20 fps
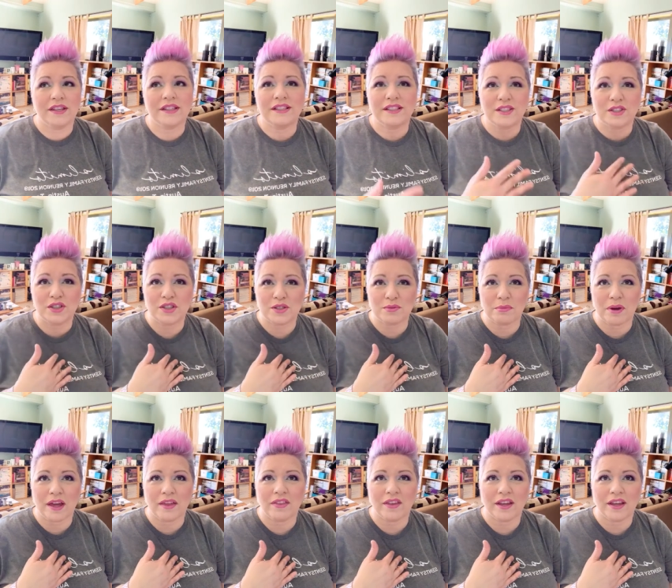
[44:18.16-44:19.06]
this is just
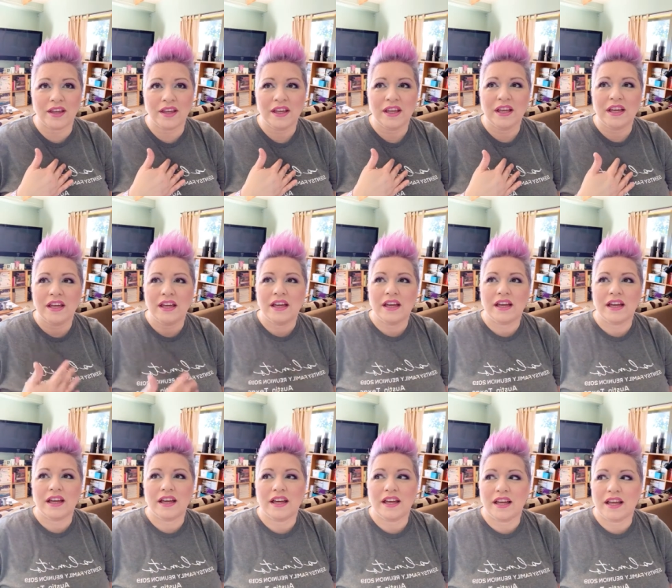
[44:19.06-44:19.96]
my thing.
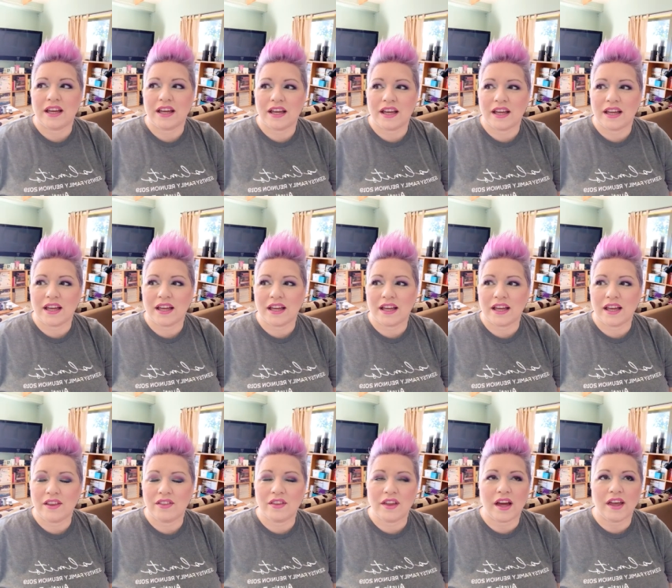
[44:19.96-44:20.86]

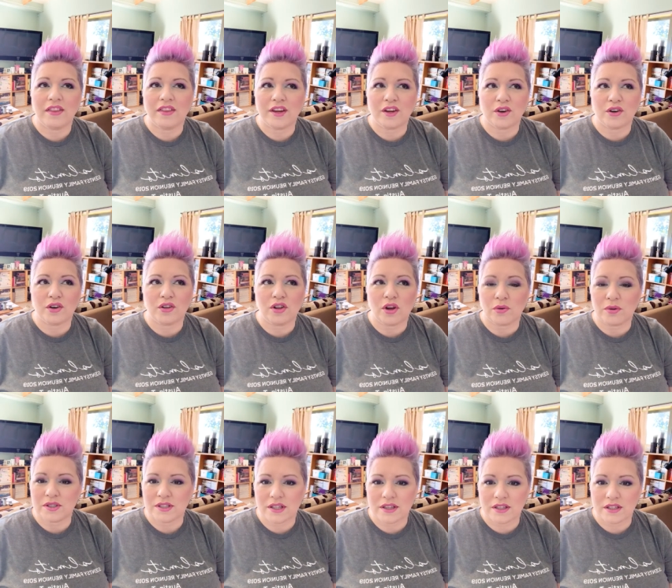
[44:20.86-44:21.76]
And I think Earl
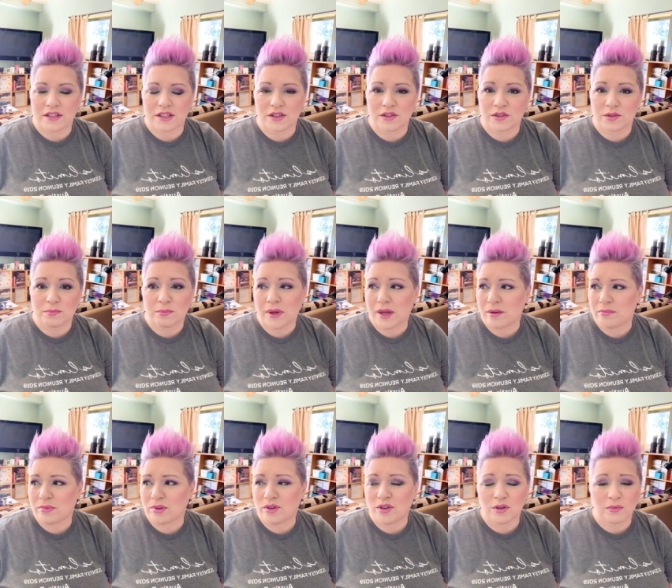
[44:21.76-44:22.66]
always said this. He goes, "Babe,
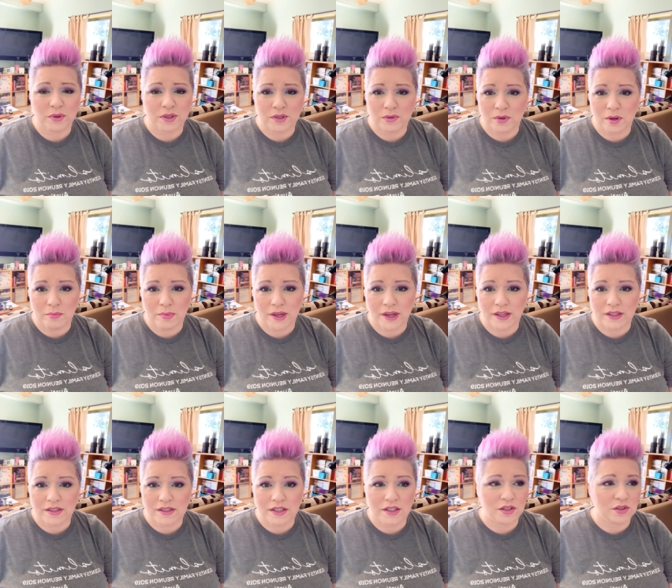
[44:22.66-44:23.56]
you can wear
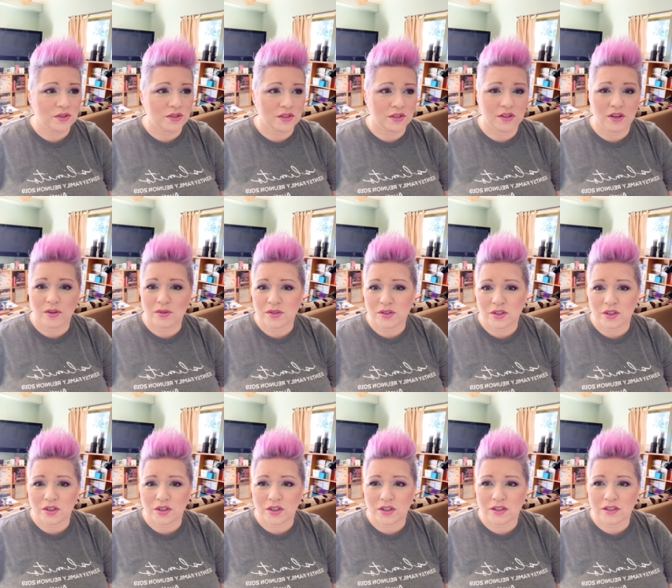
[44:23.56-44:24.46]
sweatpants and you still always
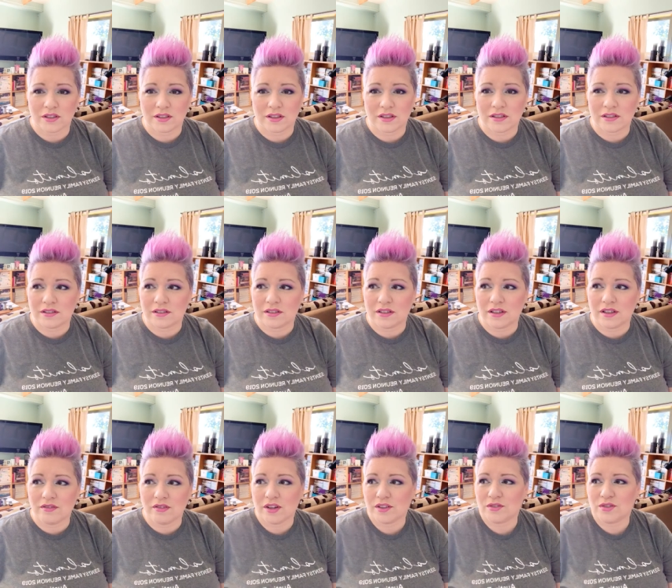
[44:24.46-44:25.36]
look good cuz
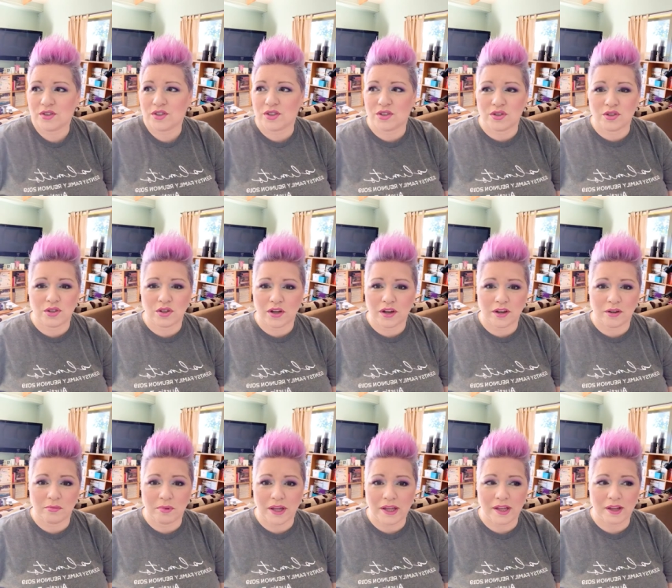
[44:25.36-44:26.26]
even if you just do your hair
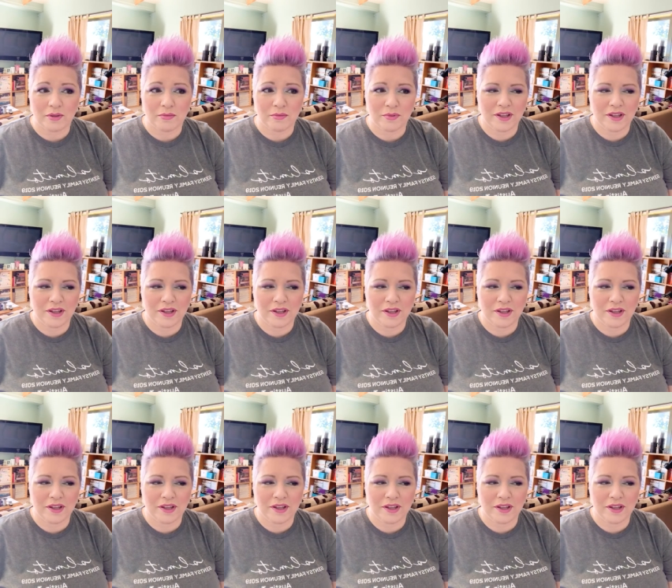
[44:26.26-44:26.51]
and makeup."